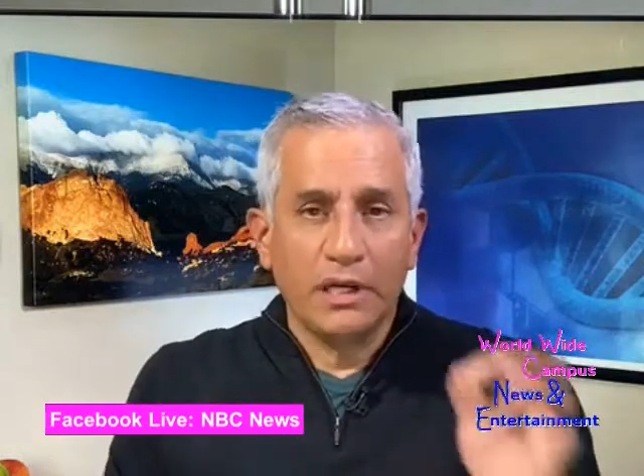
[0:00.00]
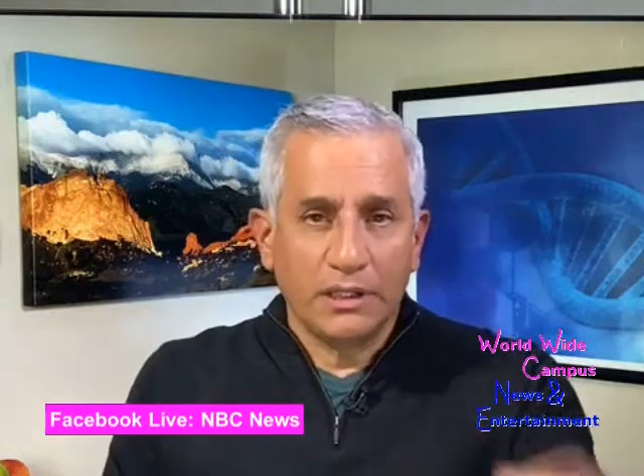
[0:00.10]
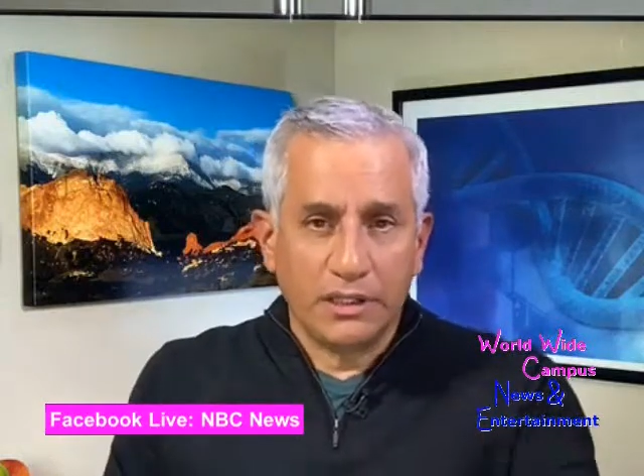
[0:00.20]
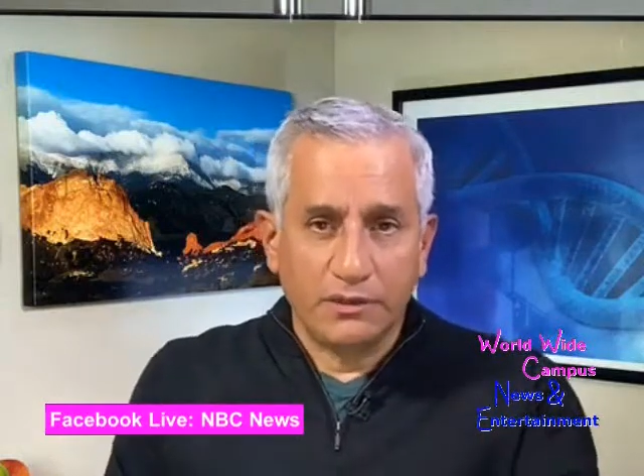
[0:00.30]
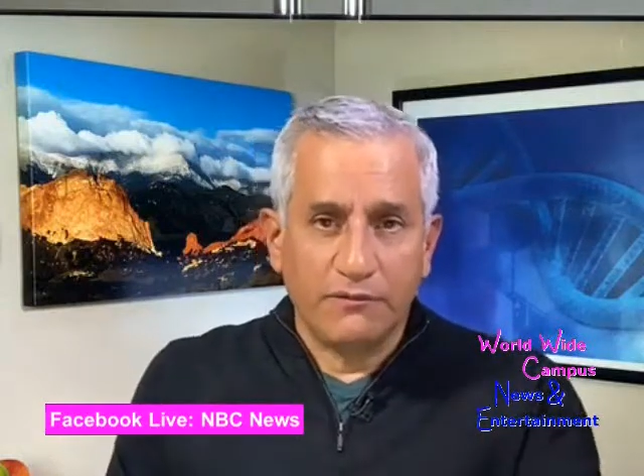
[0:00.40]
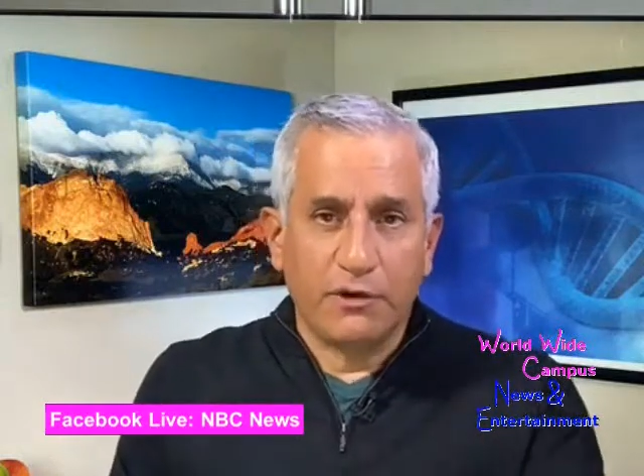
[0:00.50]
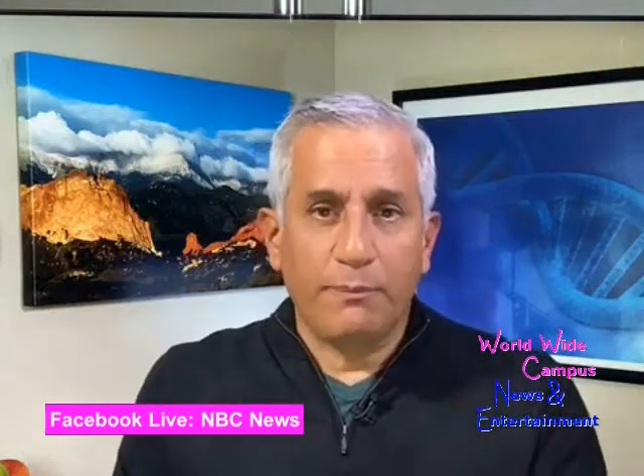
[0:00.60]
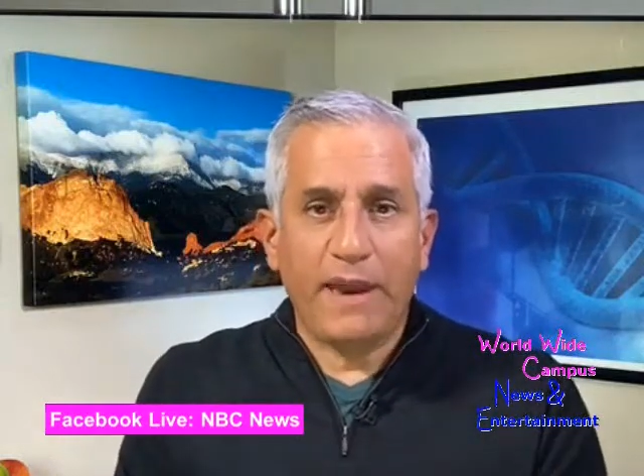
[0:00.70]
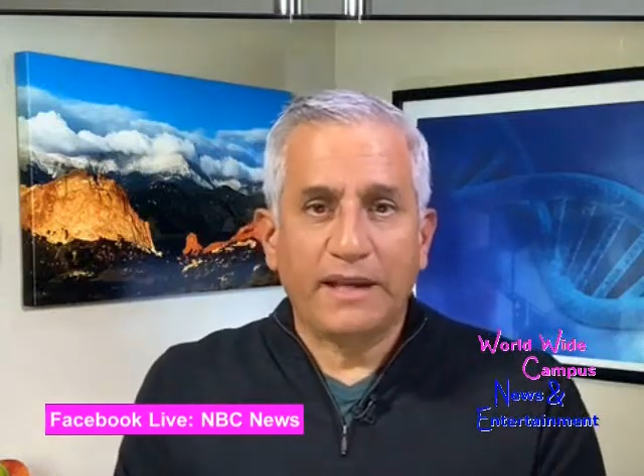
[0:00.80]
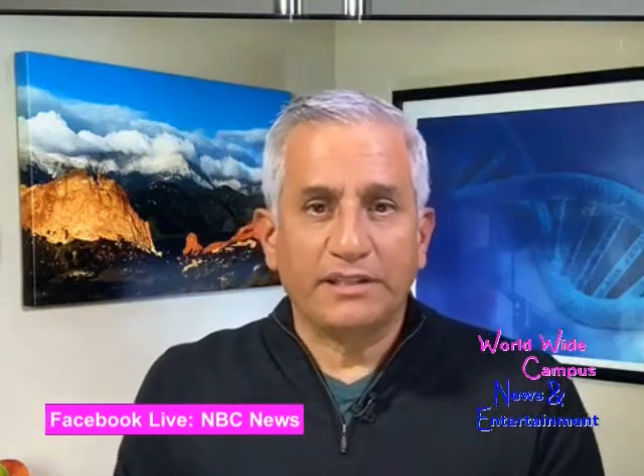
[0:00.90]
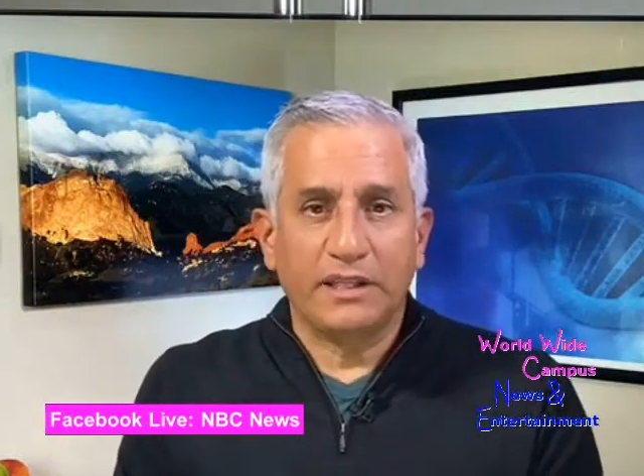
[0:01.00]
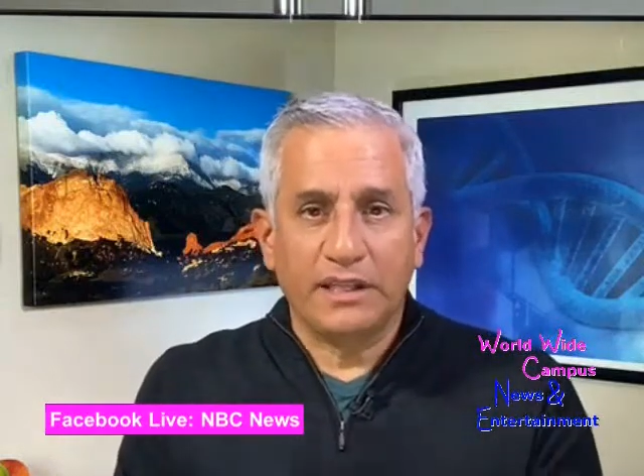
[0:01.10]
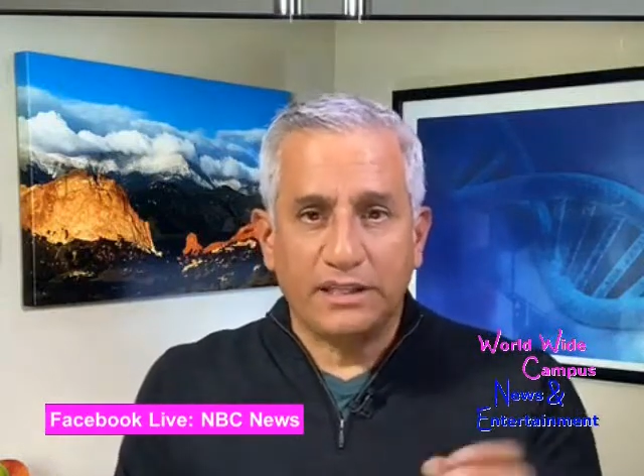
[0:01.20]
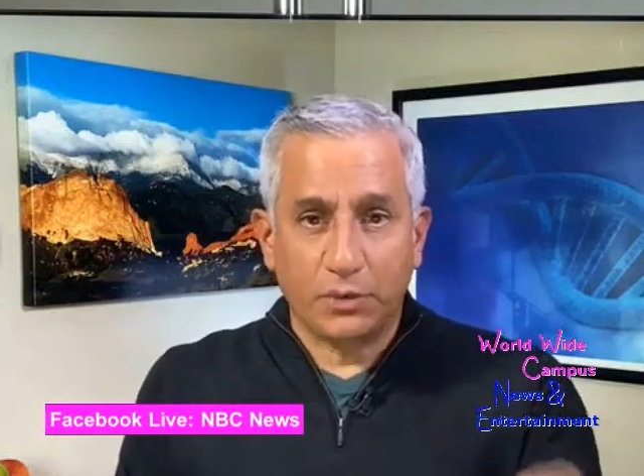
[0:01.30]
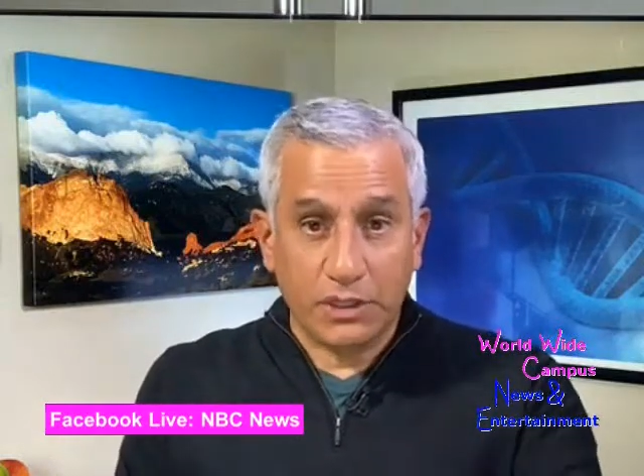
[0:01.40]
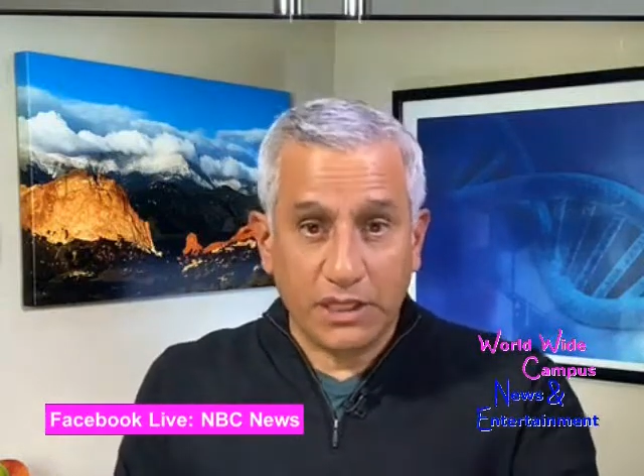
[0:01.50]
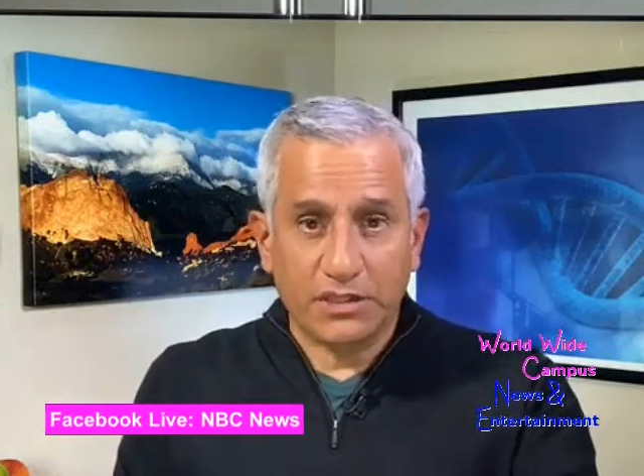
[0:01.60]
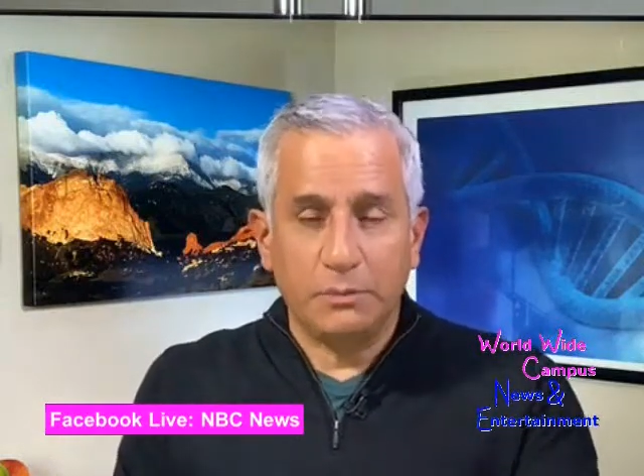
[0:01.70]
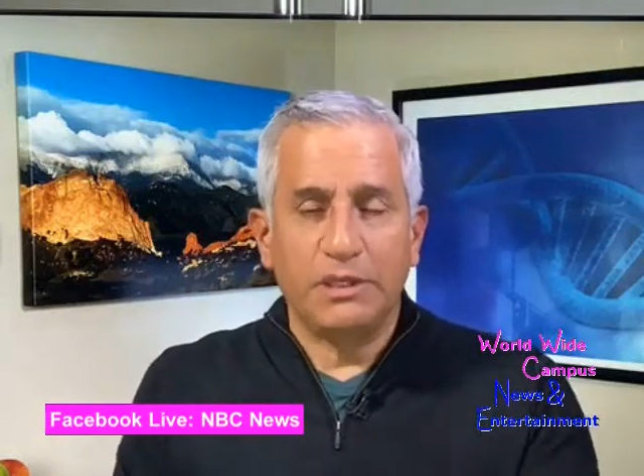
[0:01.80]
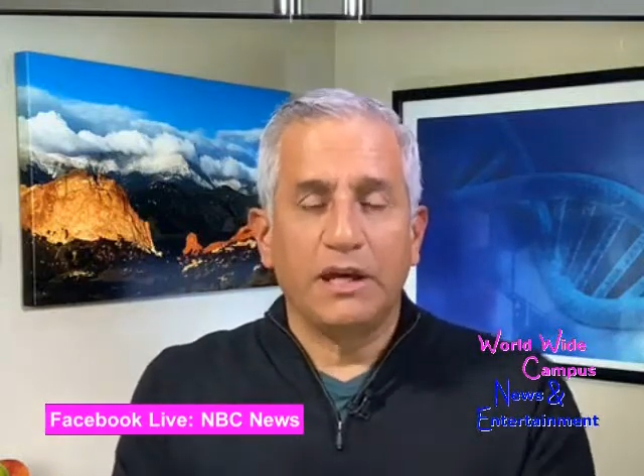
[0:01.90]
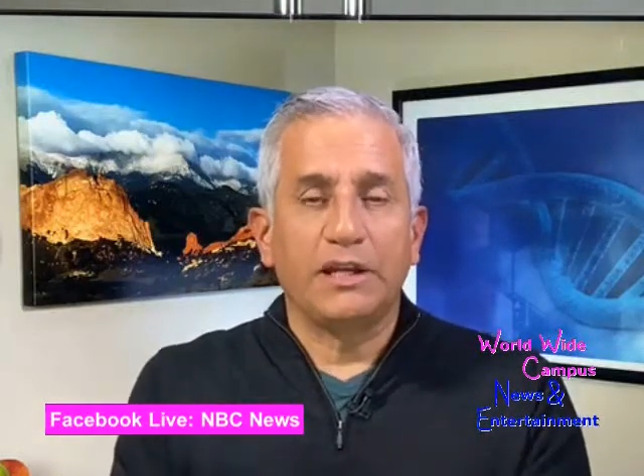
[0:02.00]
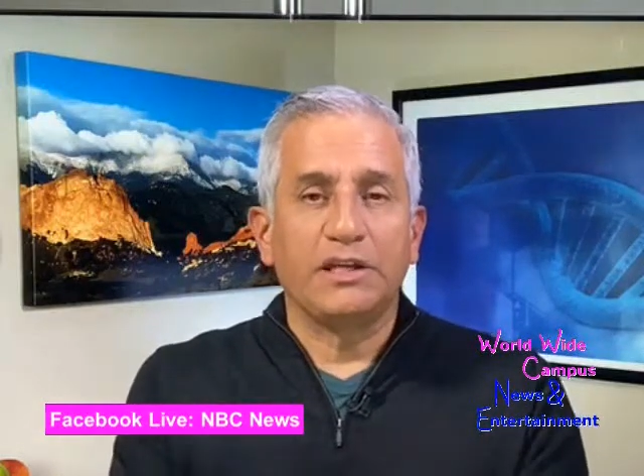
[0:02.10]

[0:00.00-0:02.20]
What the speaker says: The VRBPAC said that's what needs to be done,